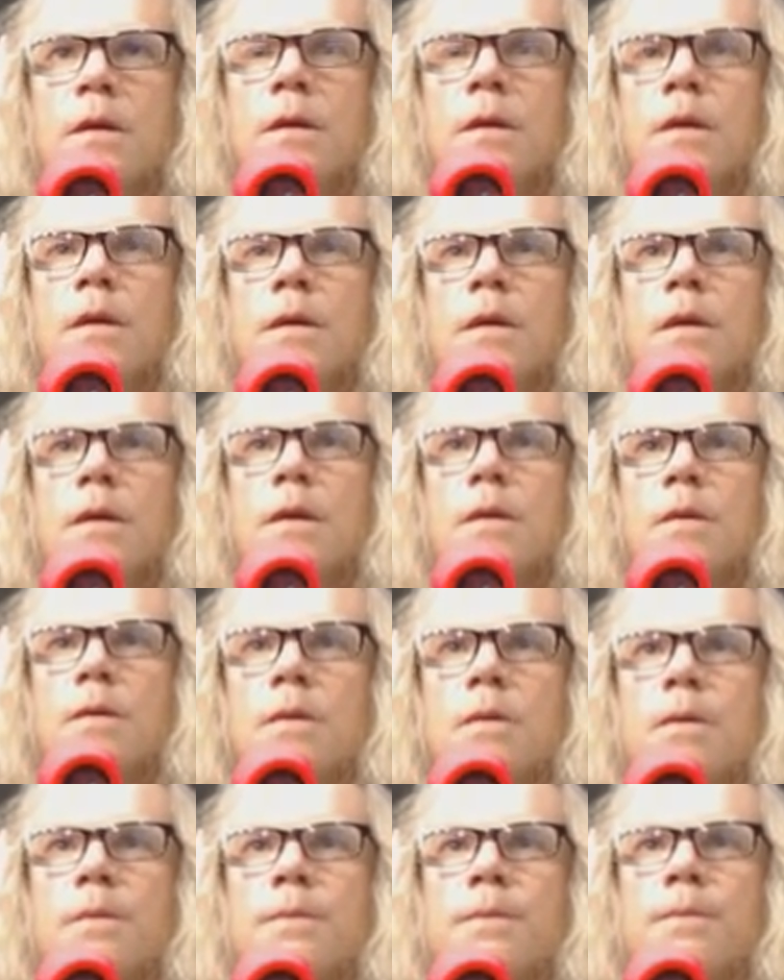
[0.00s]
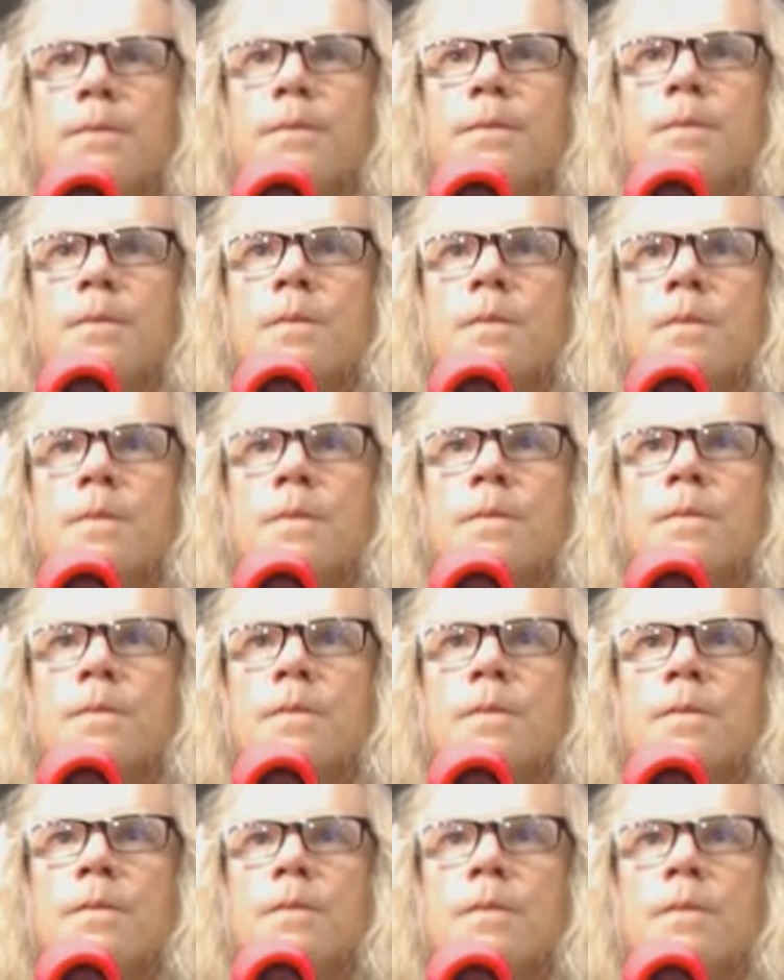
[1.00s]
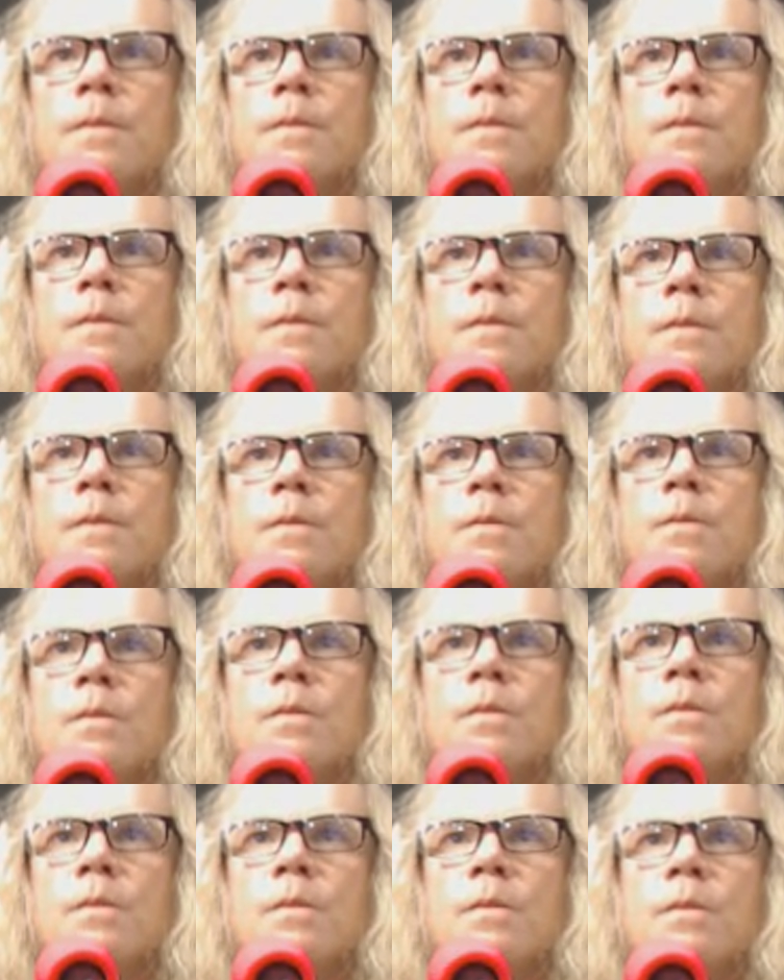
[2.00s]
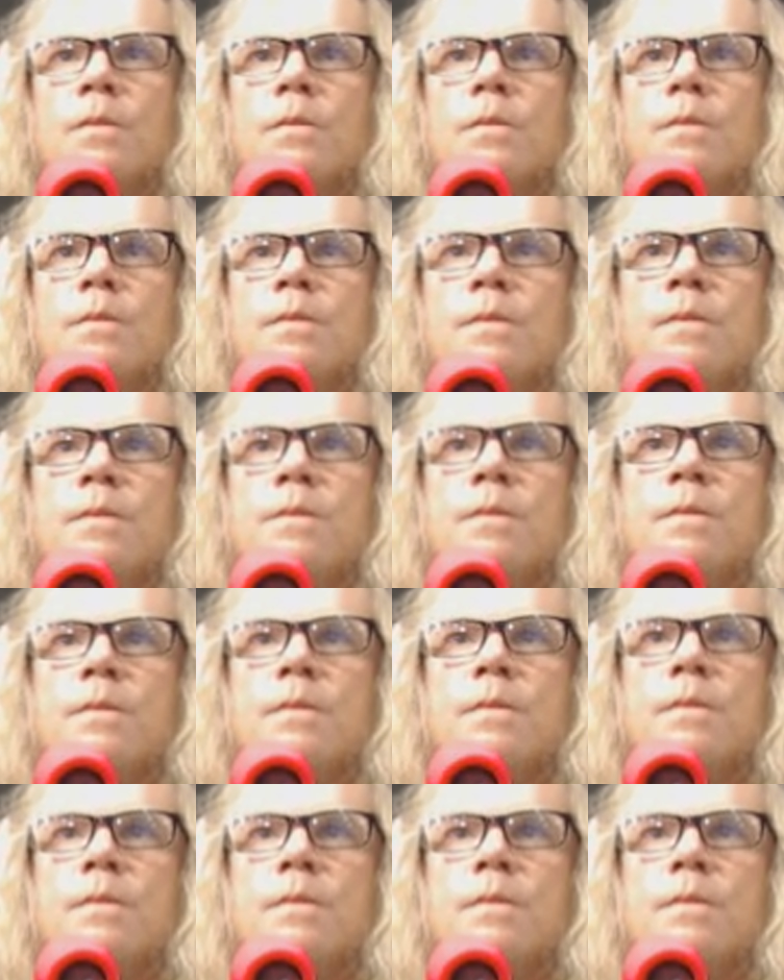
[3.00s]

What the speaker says: (silent)